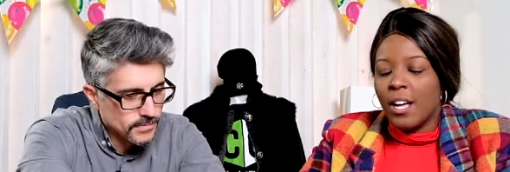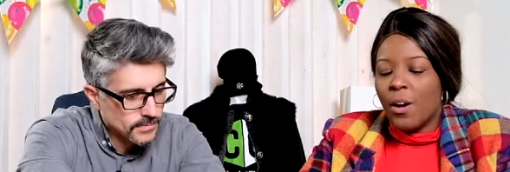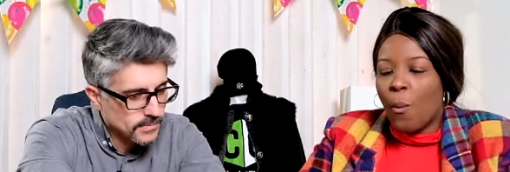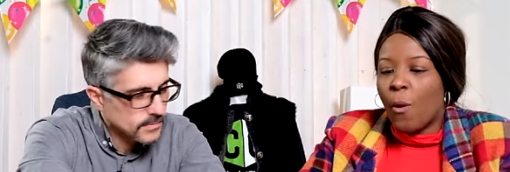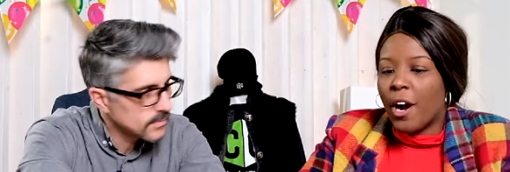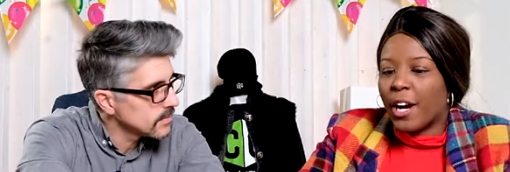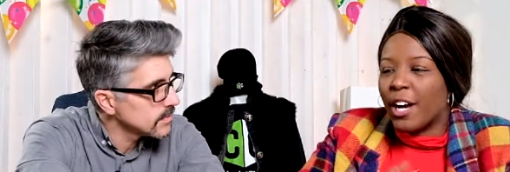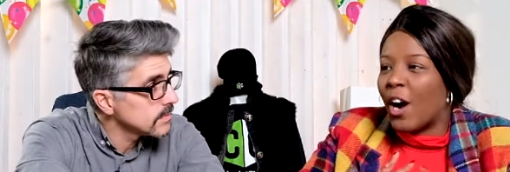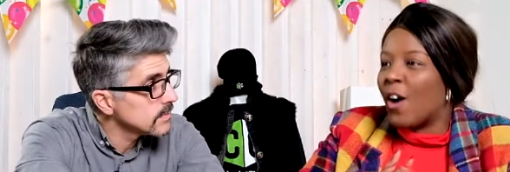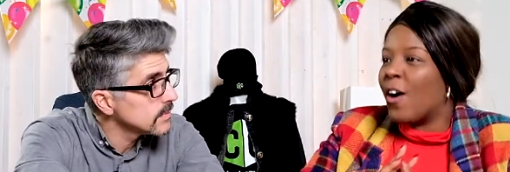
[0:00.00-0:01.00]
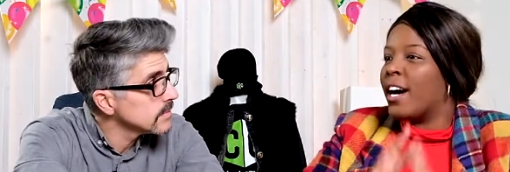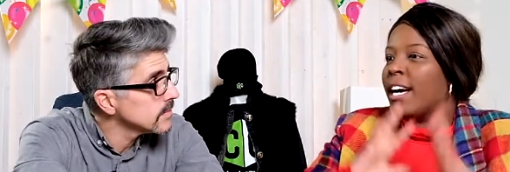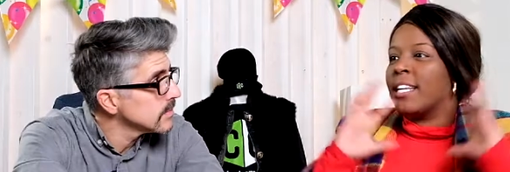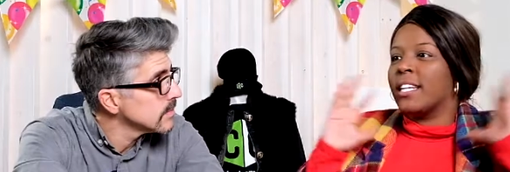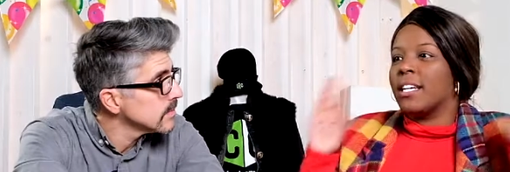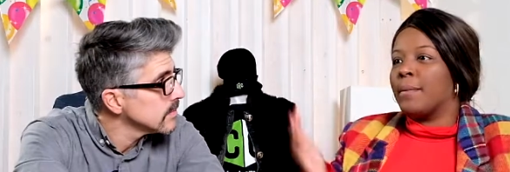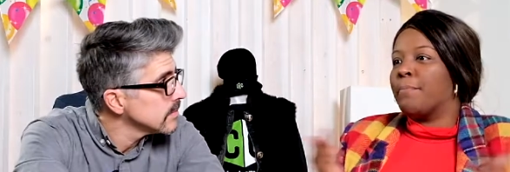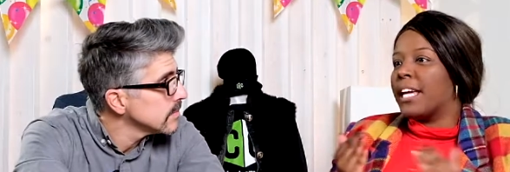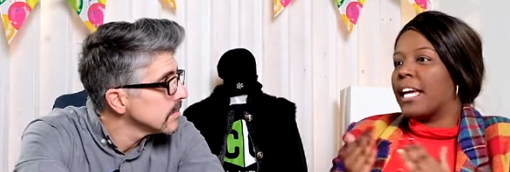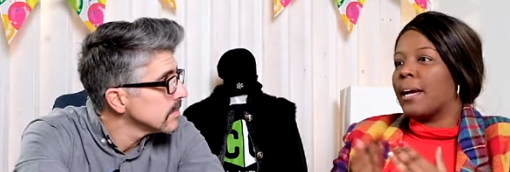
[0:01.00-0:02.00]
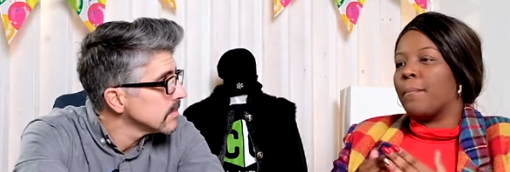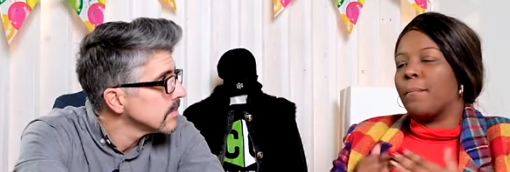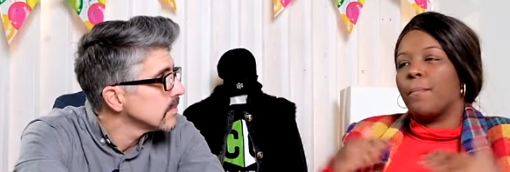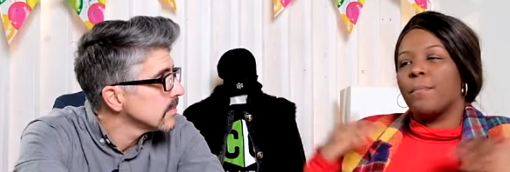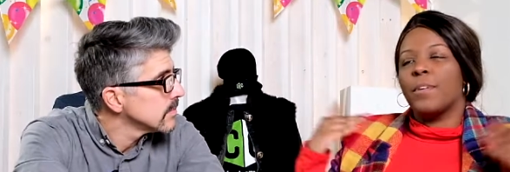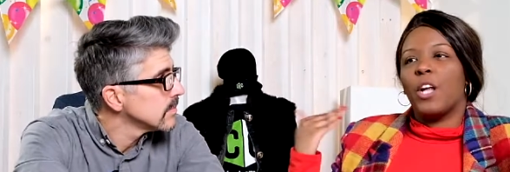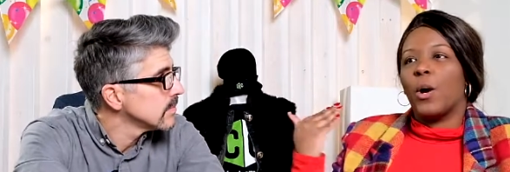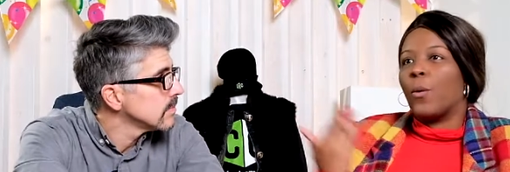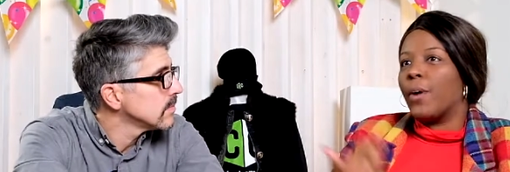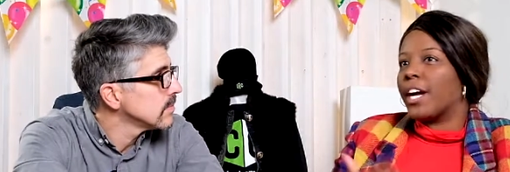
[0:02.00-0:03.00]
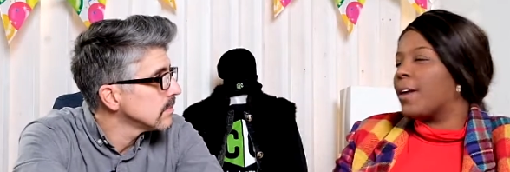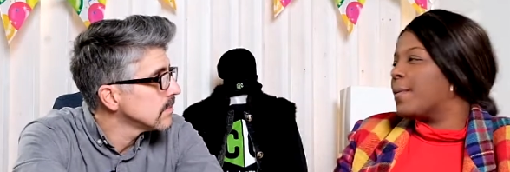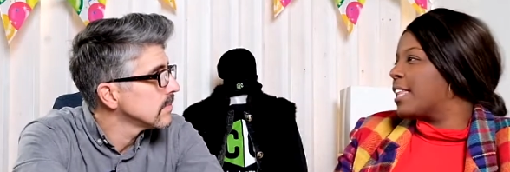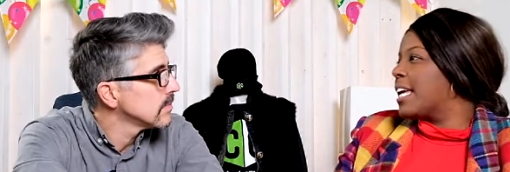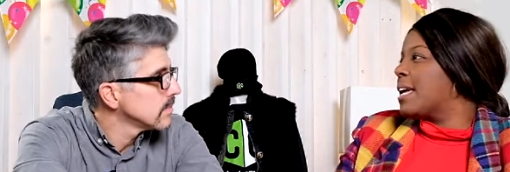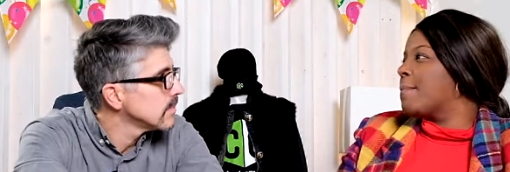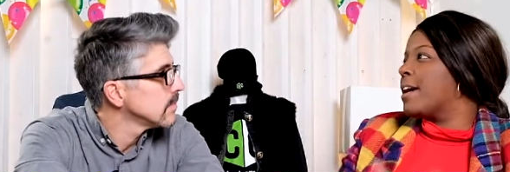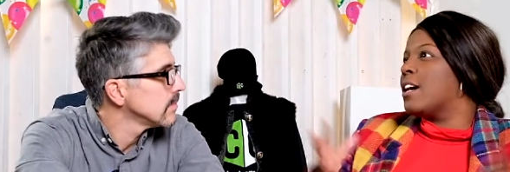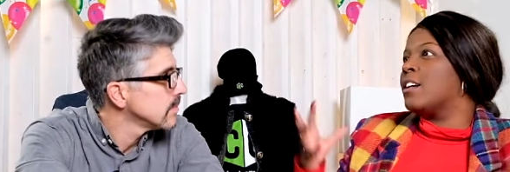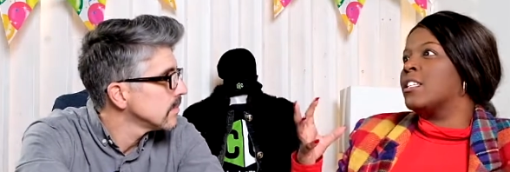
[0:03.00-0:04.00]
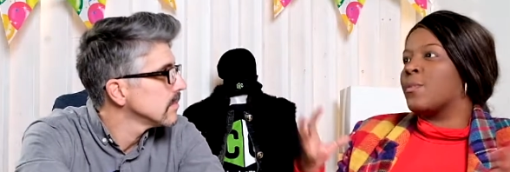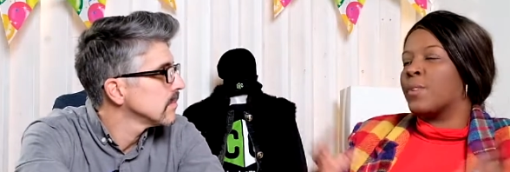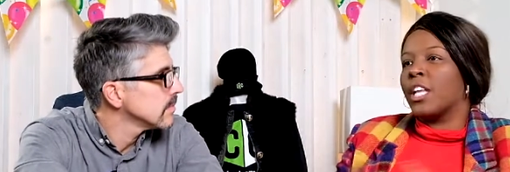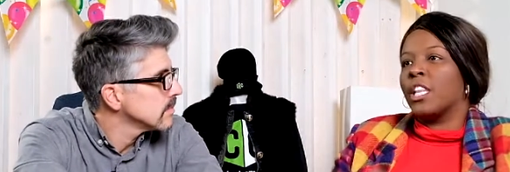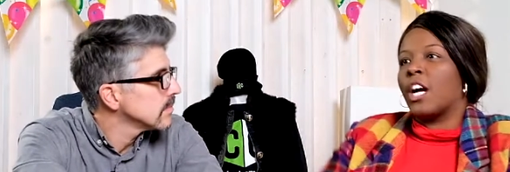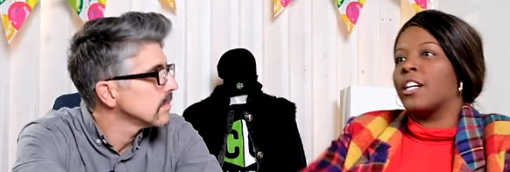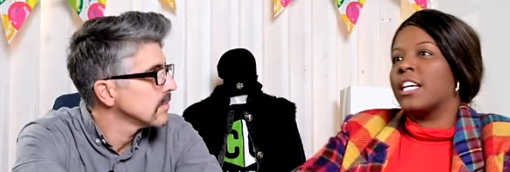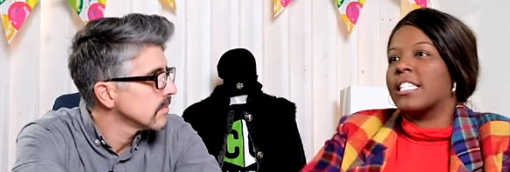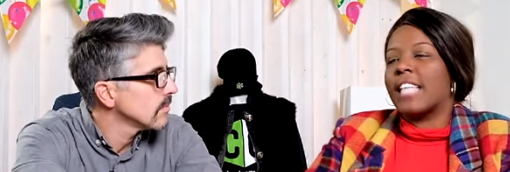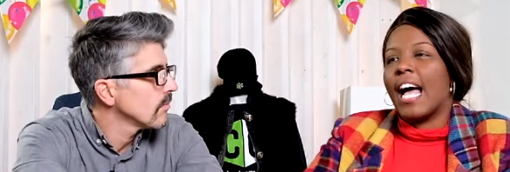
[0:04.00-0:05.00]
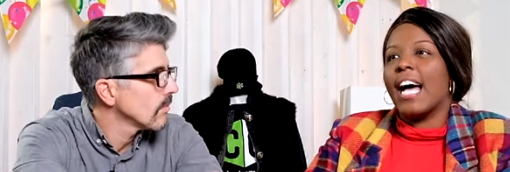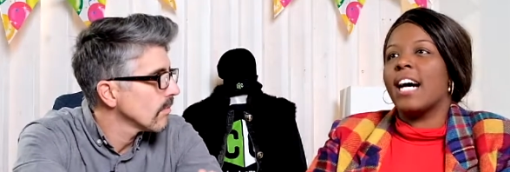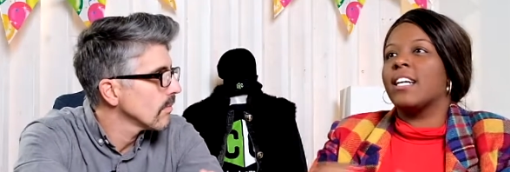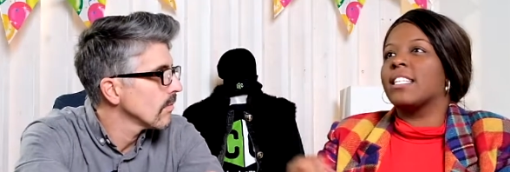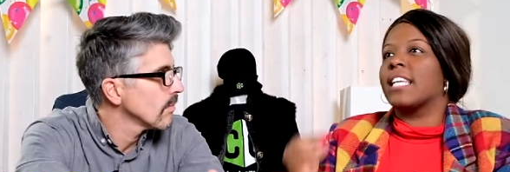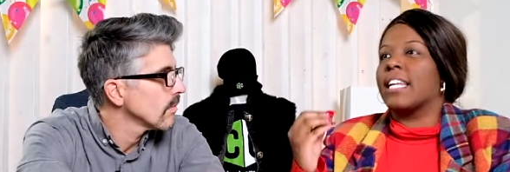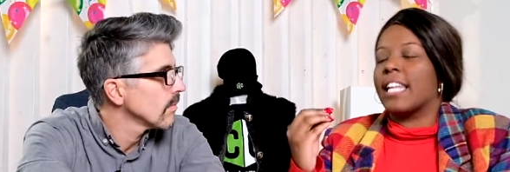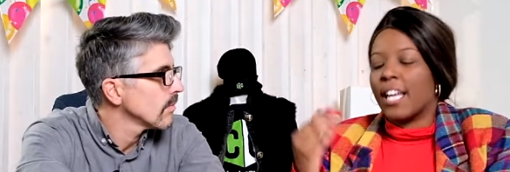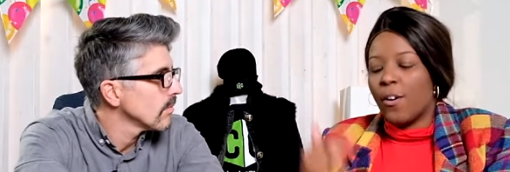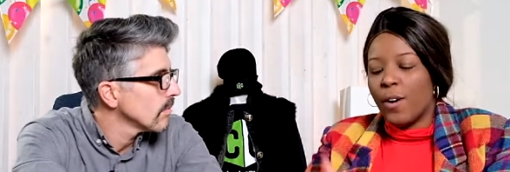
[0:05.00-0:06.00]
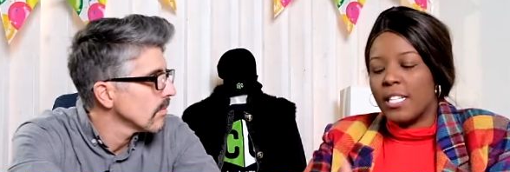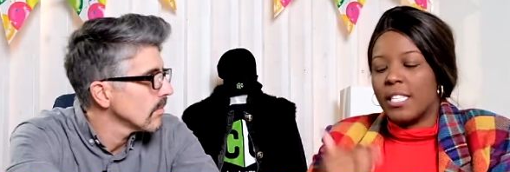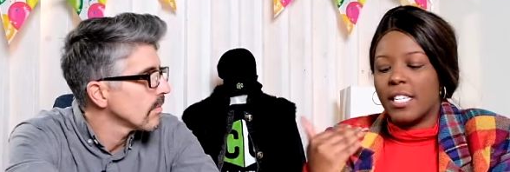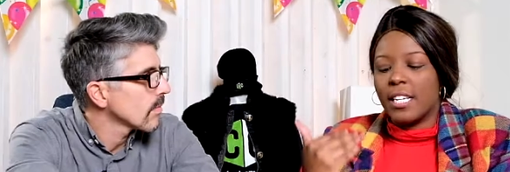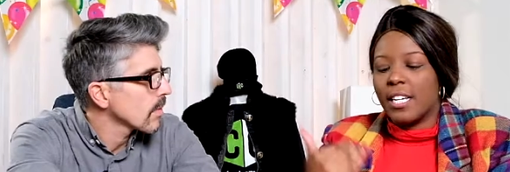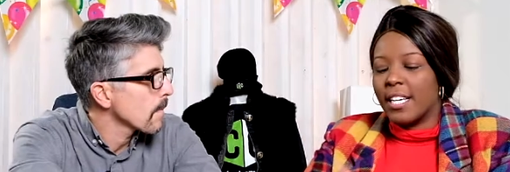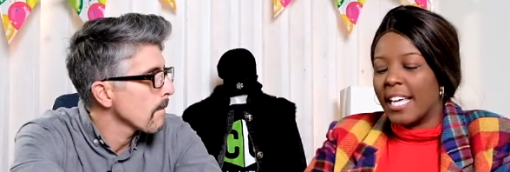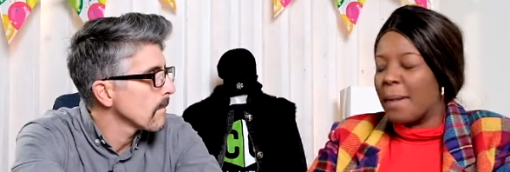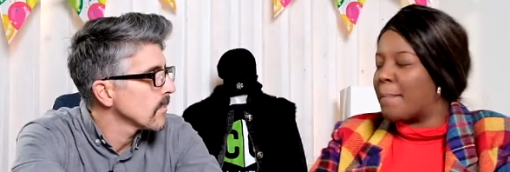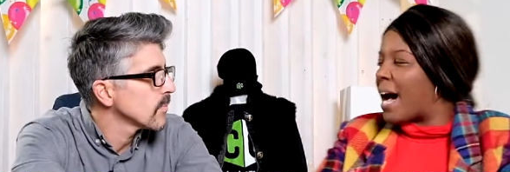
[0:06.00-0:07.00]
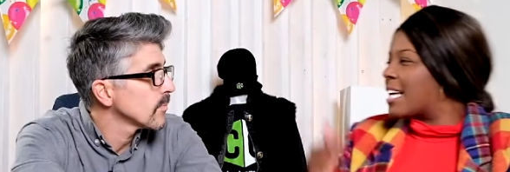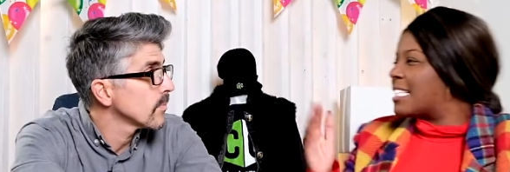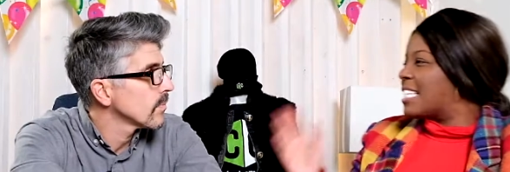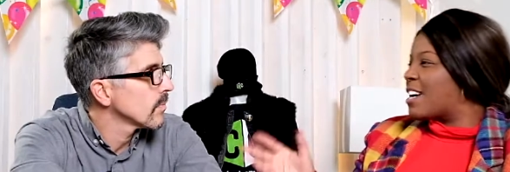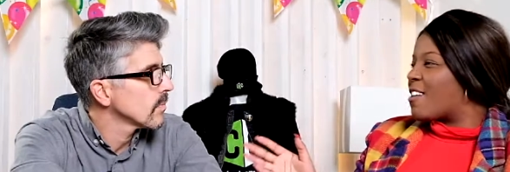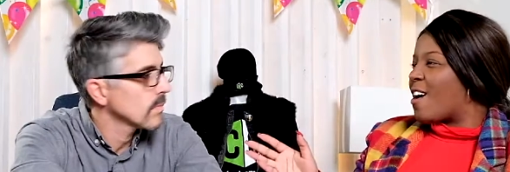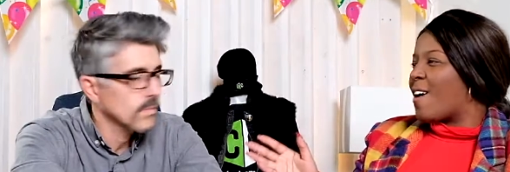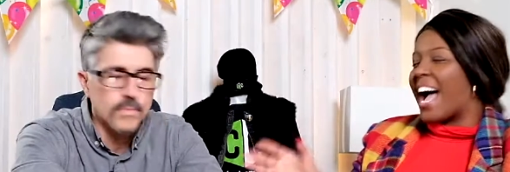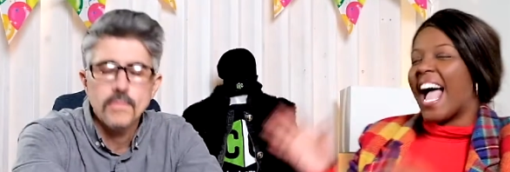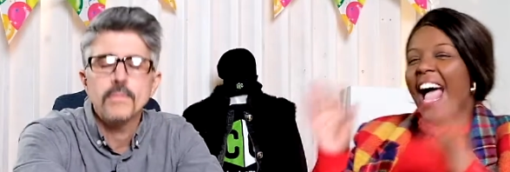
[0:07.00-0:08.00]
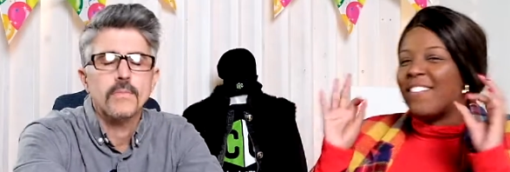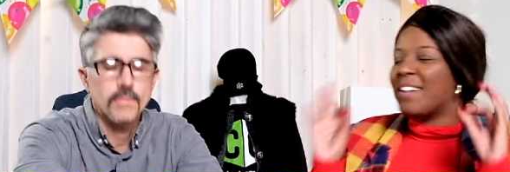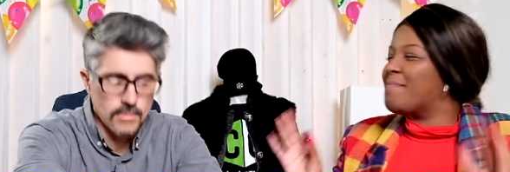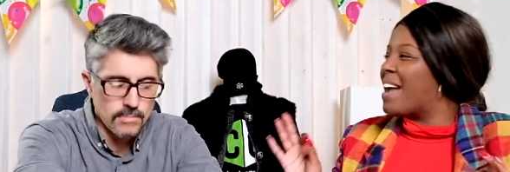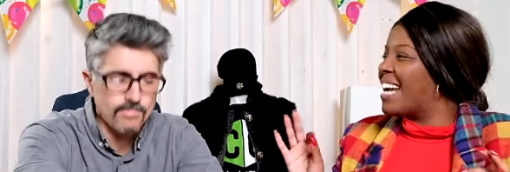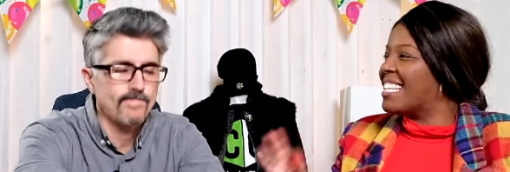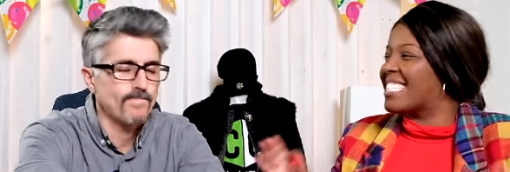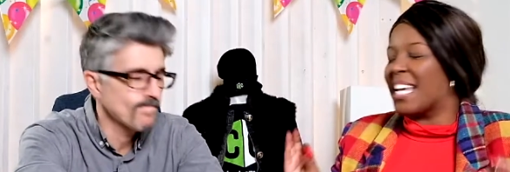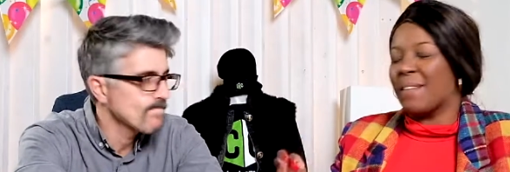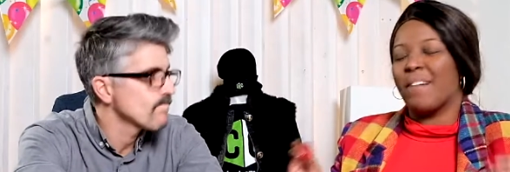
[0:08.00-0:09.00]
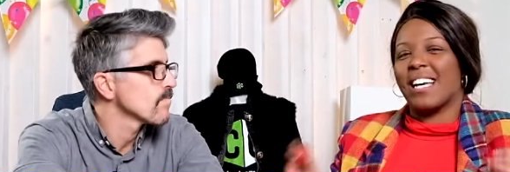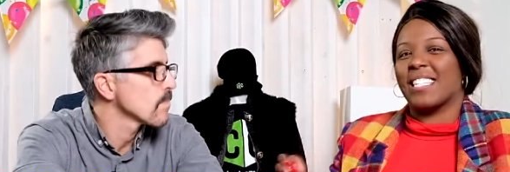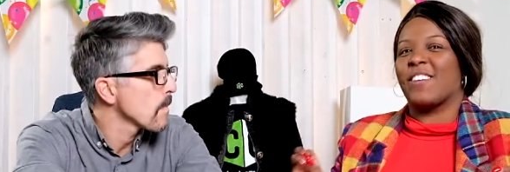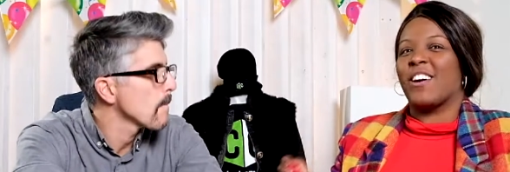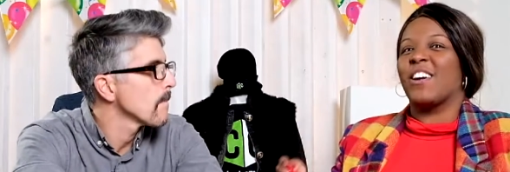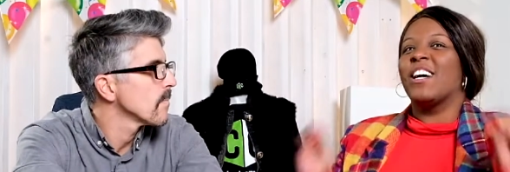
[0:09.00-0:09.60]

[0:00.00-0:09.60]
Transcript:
Speaker 1: working on being, you know, quicker with emails and really learning styles and going to inbox zero. I haven't made it to inbox zero.